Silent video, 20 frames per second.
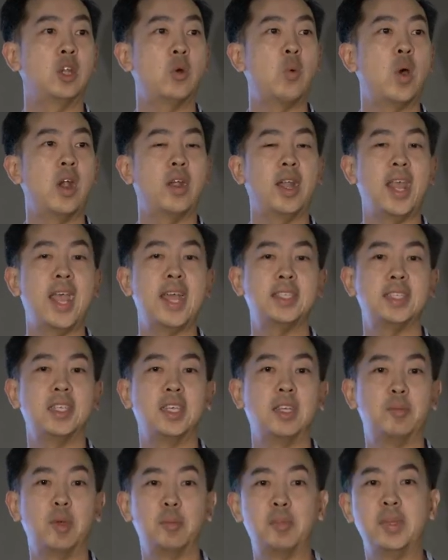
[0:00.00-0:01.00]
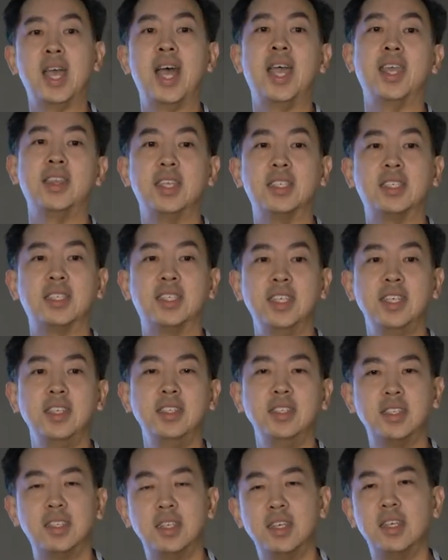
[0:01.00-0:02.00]
acquired asset, but behind the
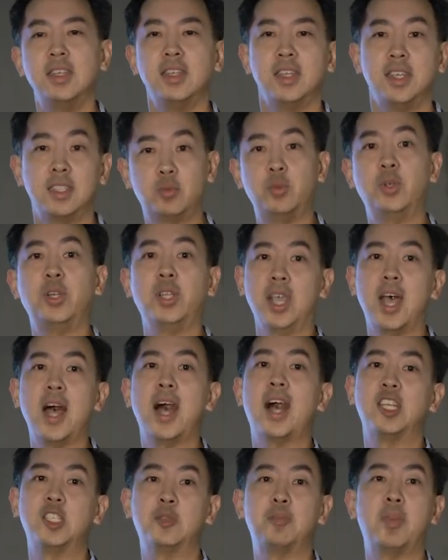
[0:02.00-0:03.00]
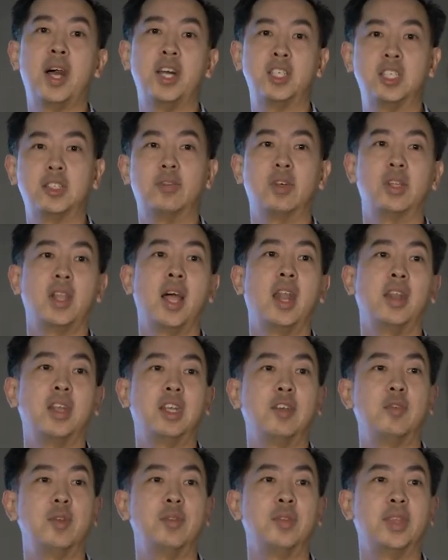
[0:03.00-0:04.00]
scenes, it's really a hodgepodge of a lot of
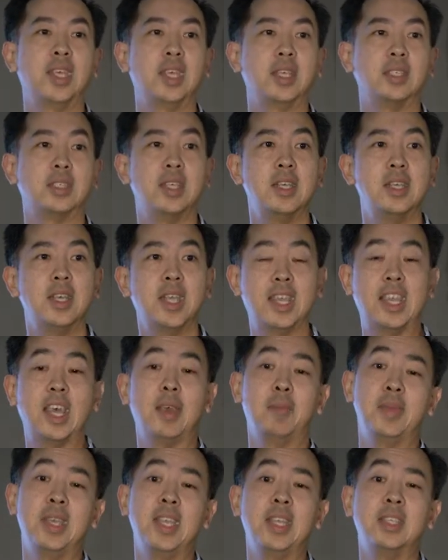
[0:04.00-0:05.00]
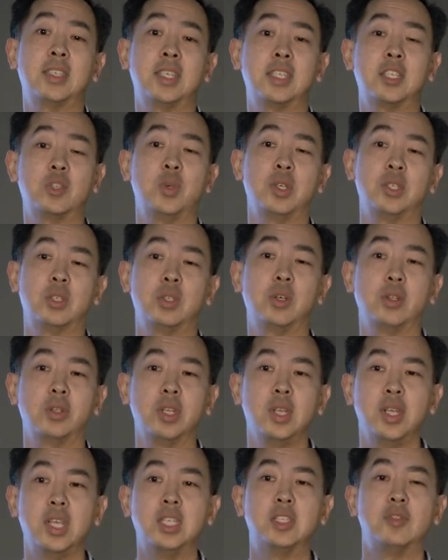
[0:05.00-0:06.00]
different things. And that means, as a
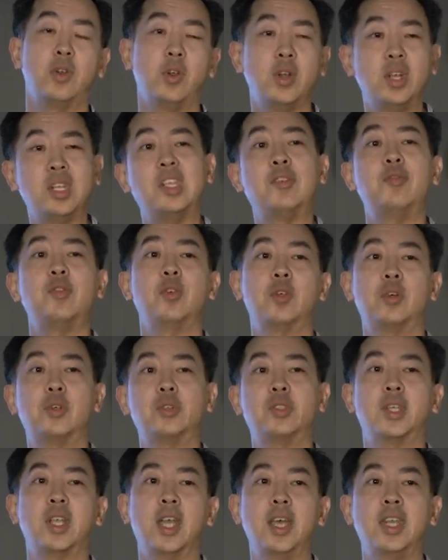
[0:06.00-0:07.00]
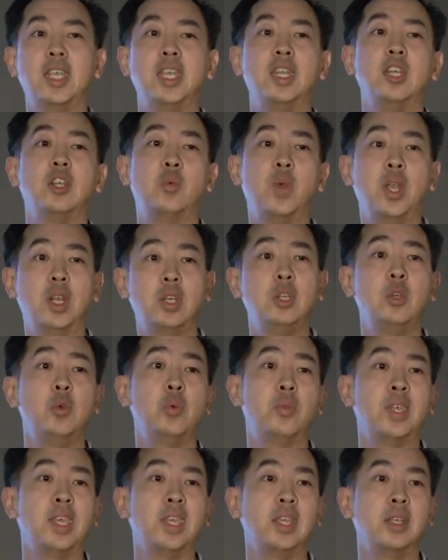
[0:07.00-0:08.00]
result, it's very difficult to kind of integrate new
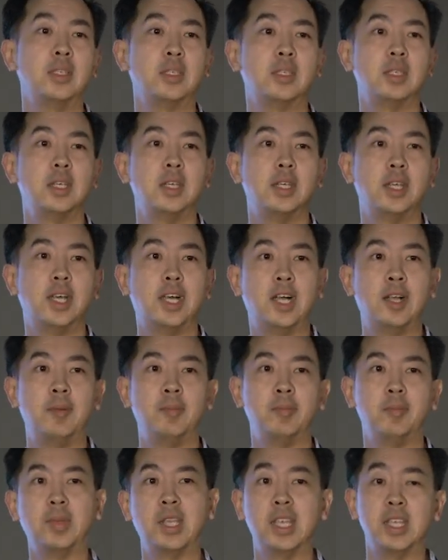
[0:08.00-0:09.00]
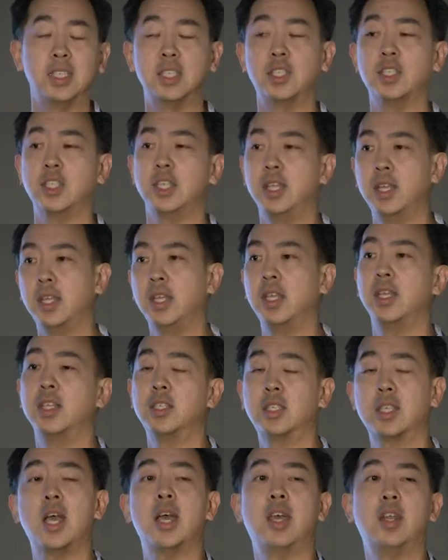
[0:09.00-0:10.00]
things because it
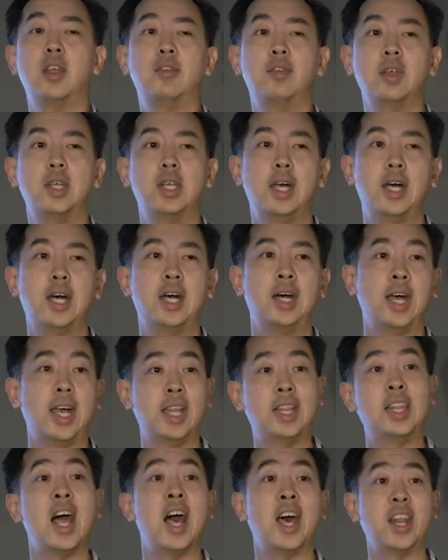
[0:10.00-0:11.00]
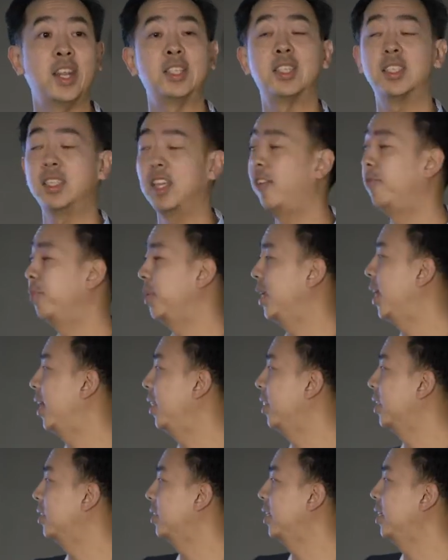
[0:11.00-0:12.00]
is kind of a lot of stuff
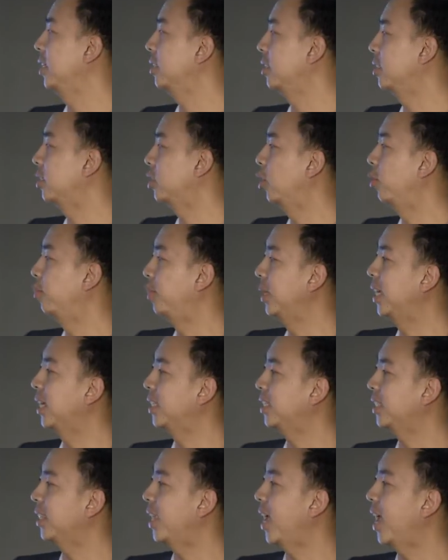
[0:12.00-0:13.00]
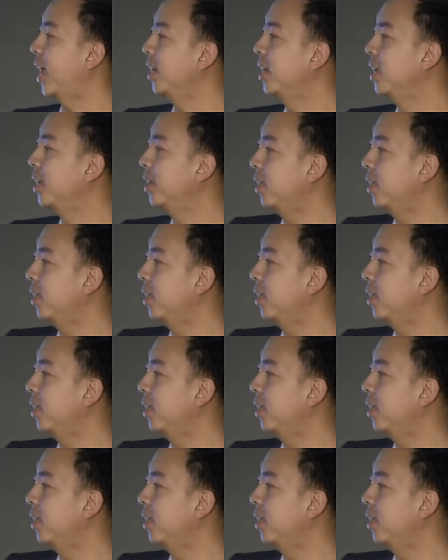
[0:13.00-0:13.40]
behind the scenes. And so because of that,